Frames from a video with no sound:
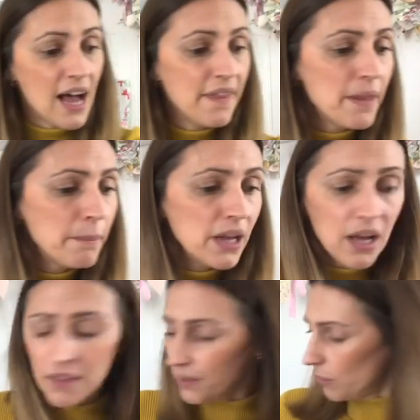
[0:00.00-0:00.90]
And then my
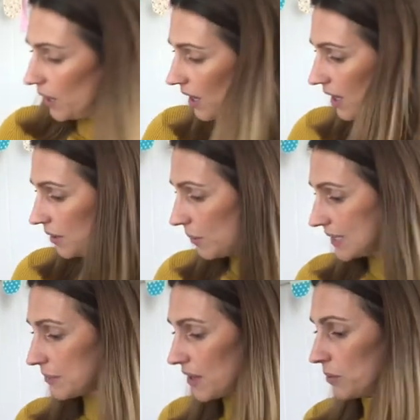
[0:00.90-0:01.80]
other one,
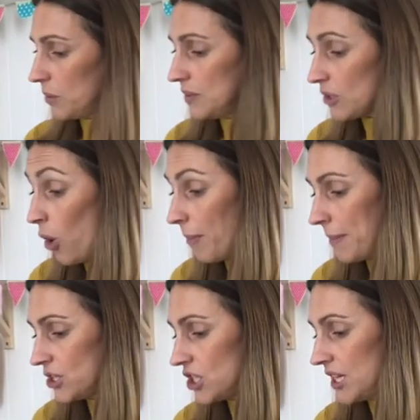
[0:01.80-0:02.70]
where's my other one? Oh, it's on my
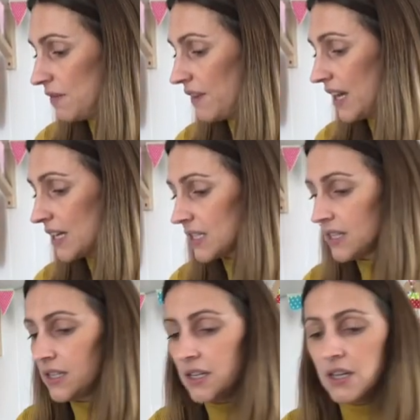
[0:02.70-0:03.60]
machine in fact.
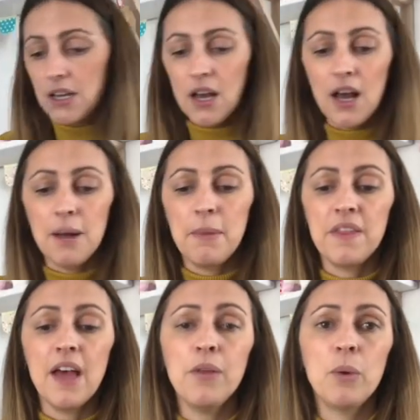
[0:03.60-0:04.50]

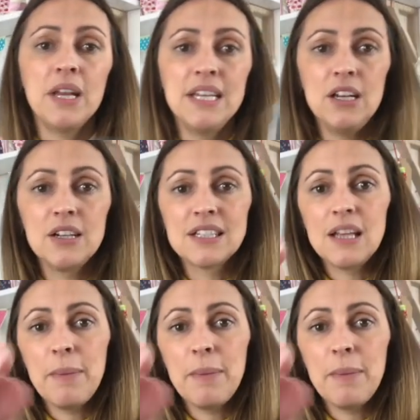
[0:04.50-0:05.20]
The other one looks a